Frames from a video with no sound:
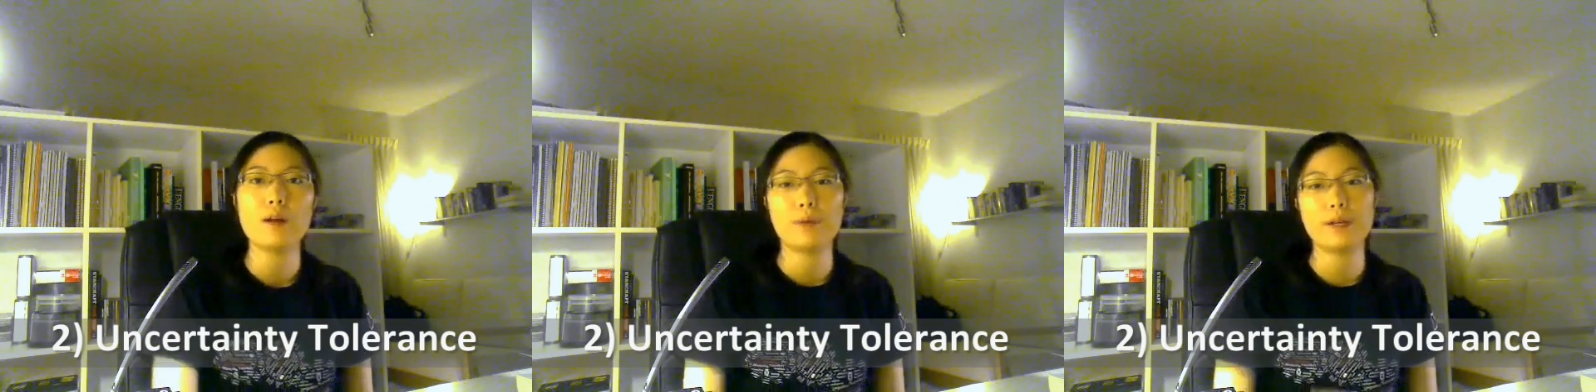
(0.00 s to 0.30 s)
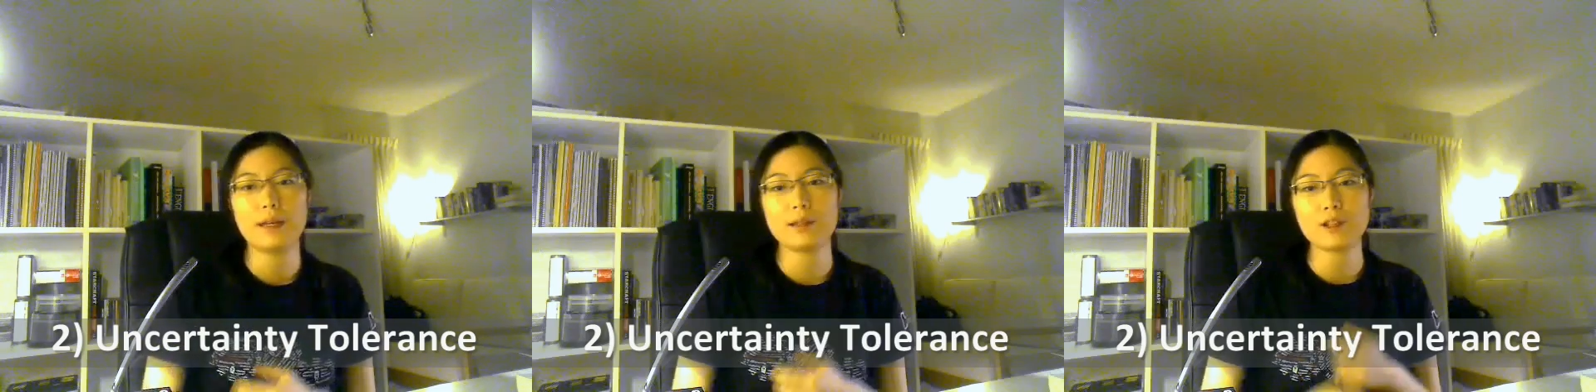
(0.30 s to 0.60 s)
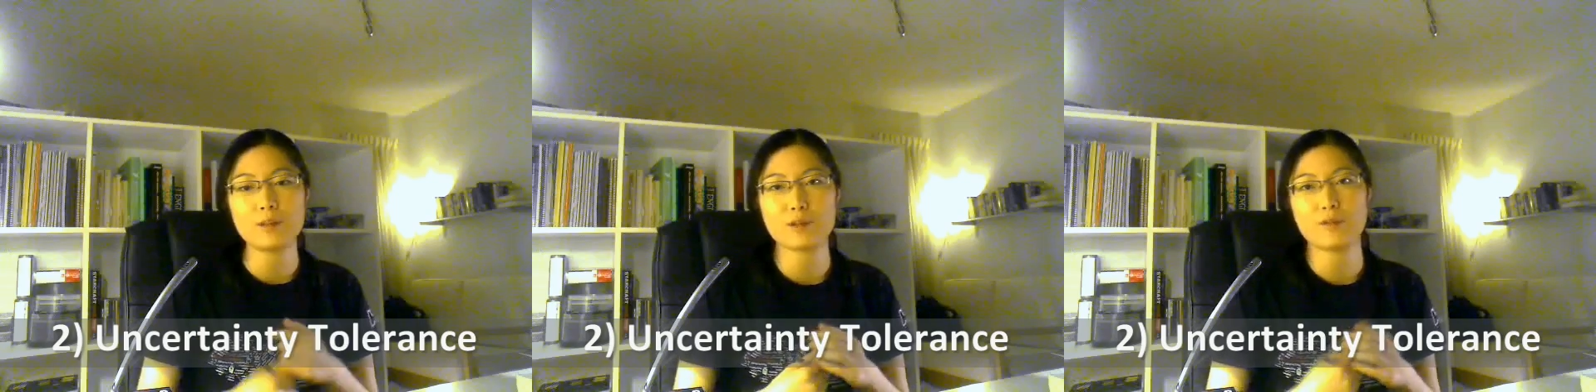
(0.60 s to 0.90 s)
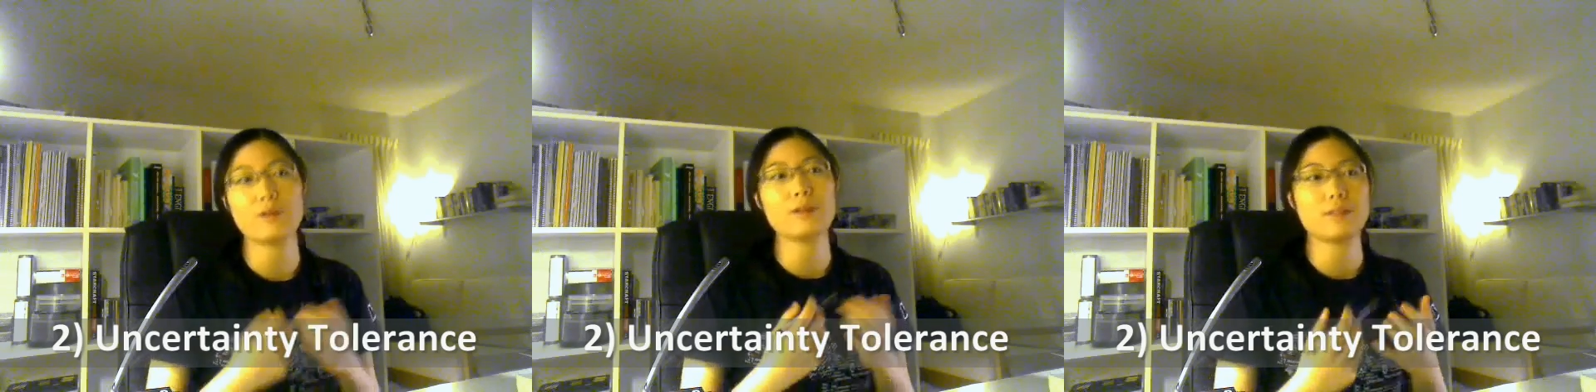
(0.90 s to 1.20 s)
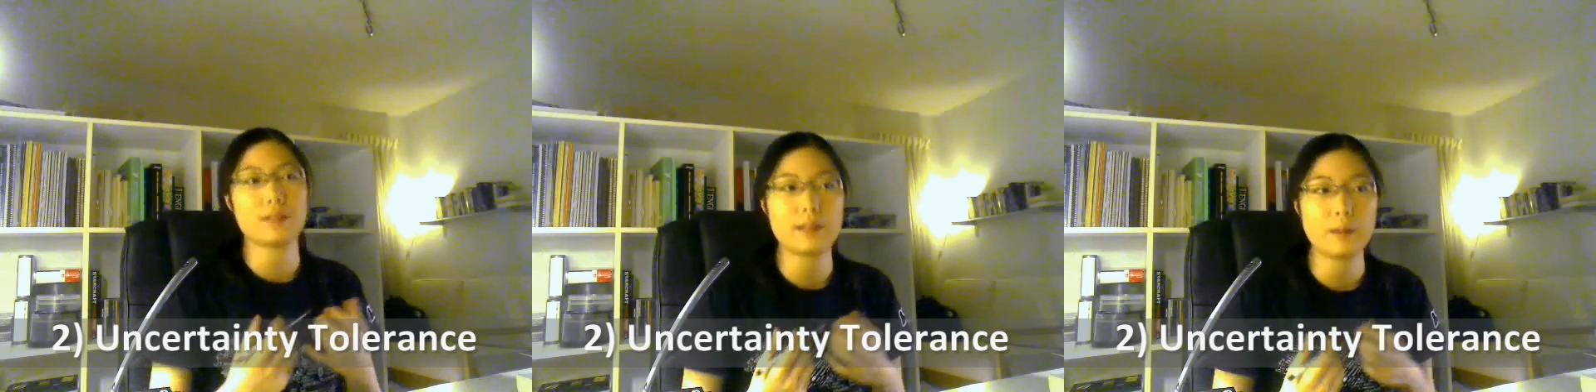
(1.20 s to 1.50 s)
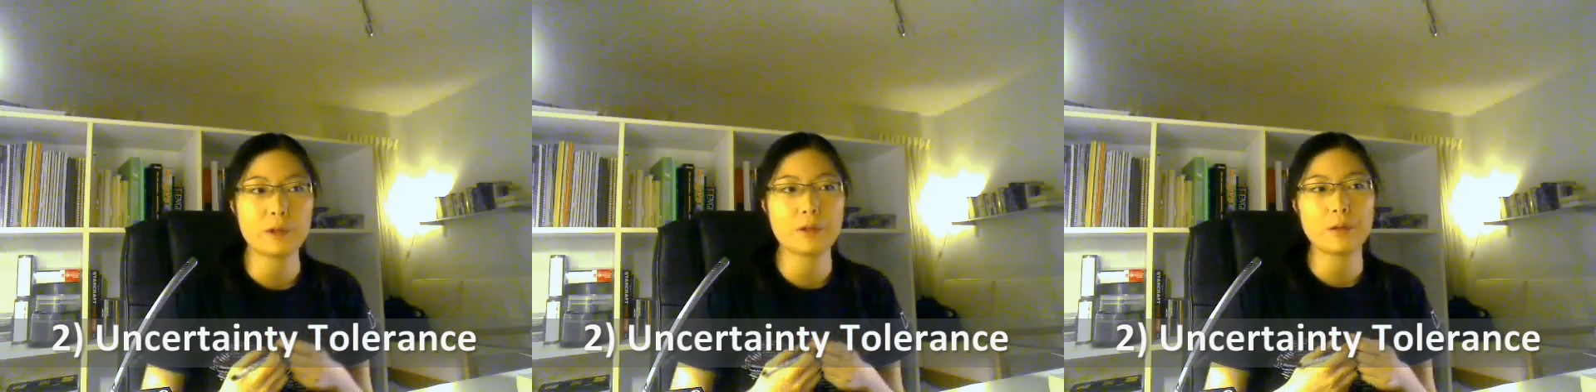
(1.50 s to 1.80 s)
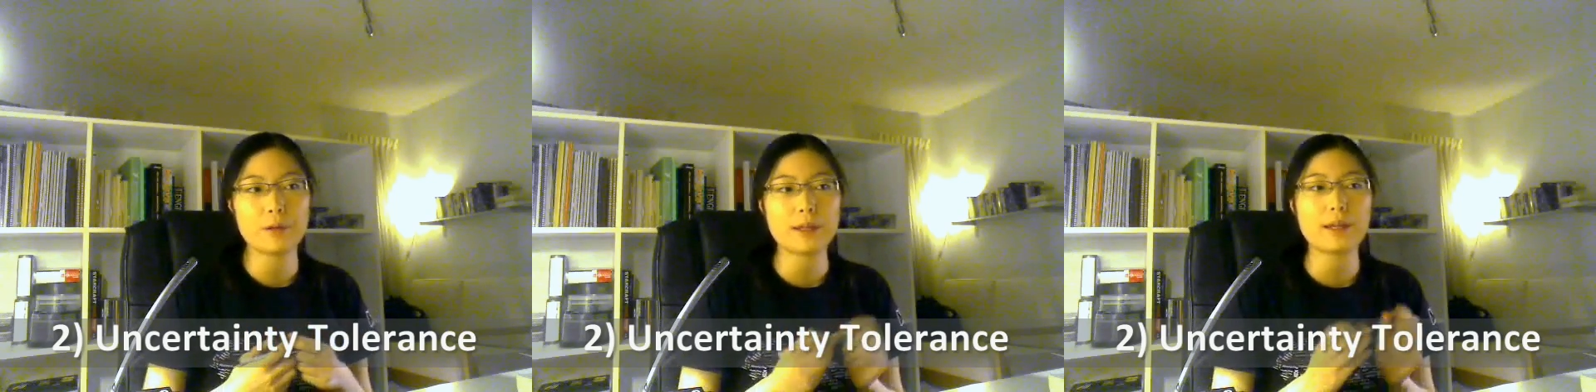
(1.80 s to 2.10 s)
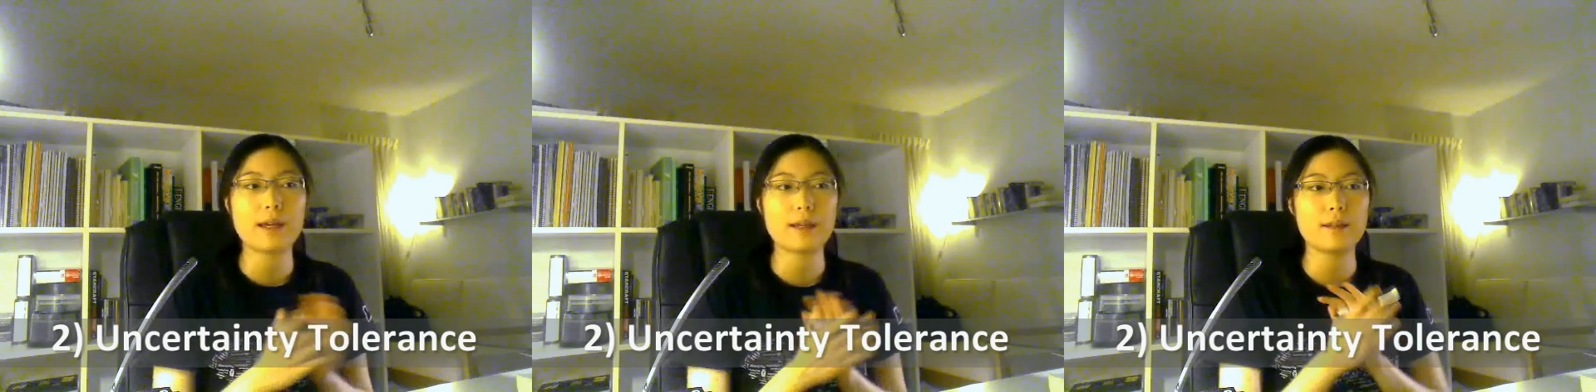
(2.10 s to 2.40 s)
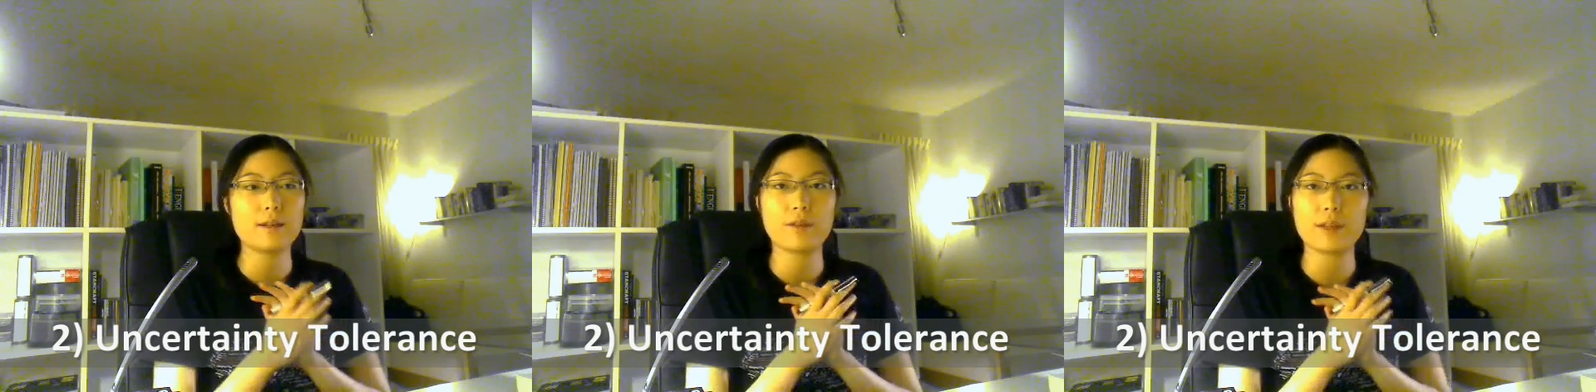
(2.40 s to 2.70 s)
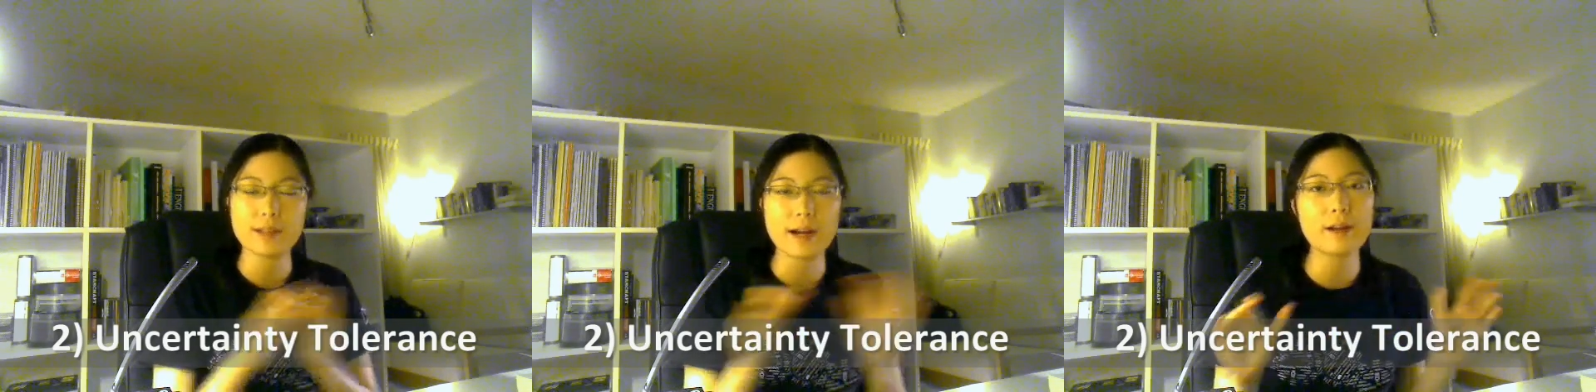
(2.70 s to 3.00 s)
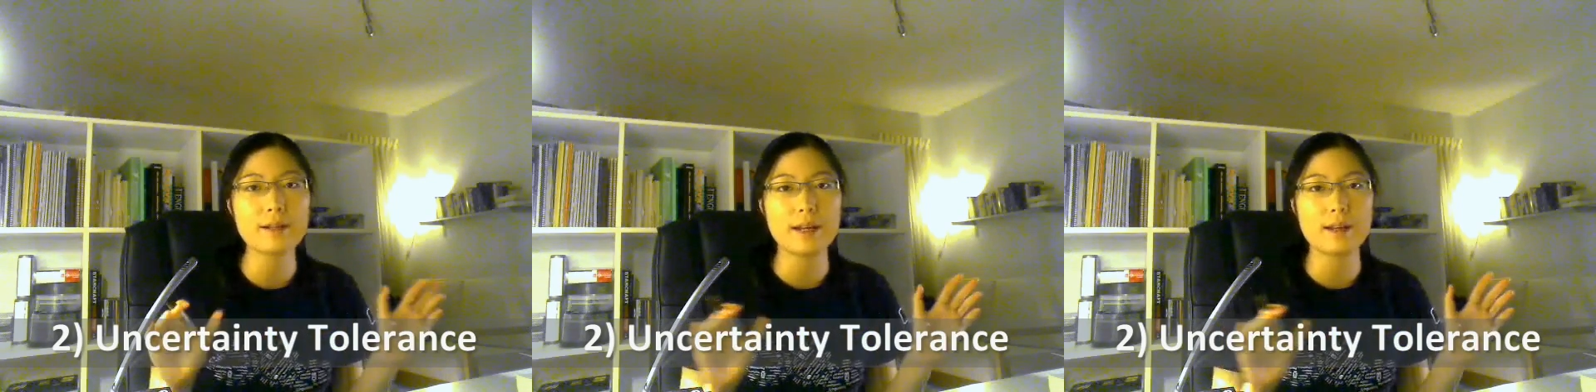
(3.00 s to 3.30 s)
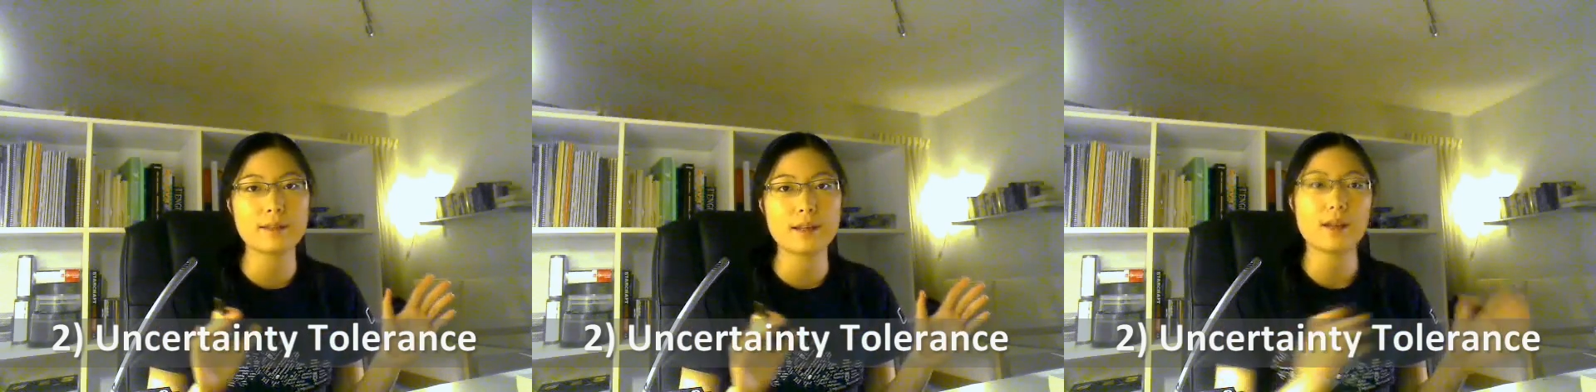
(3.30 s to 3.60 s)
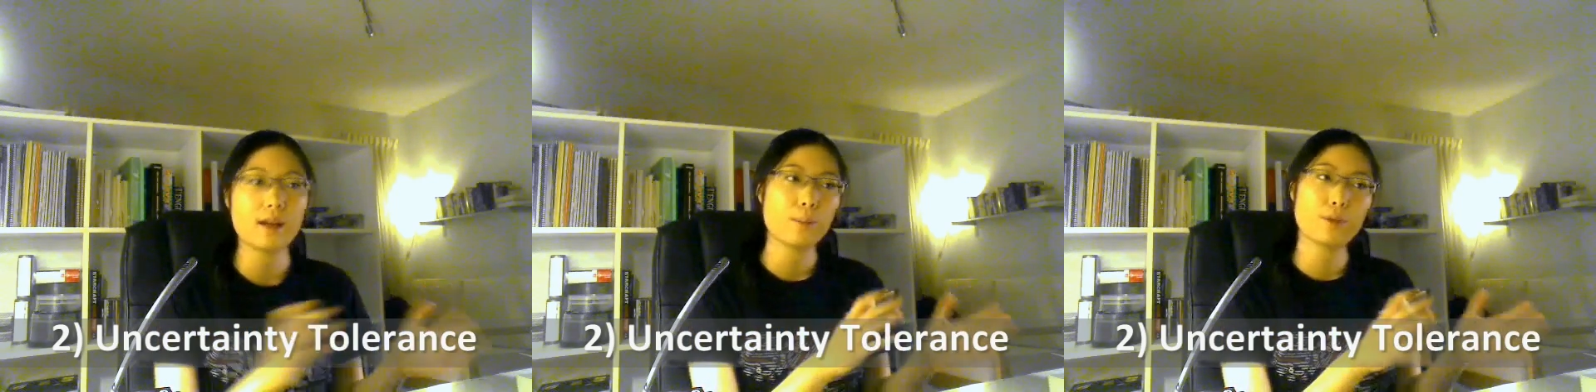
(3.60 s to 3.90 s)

But in terms of holistically, when you're looking at, the entire data set,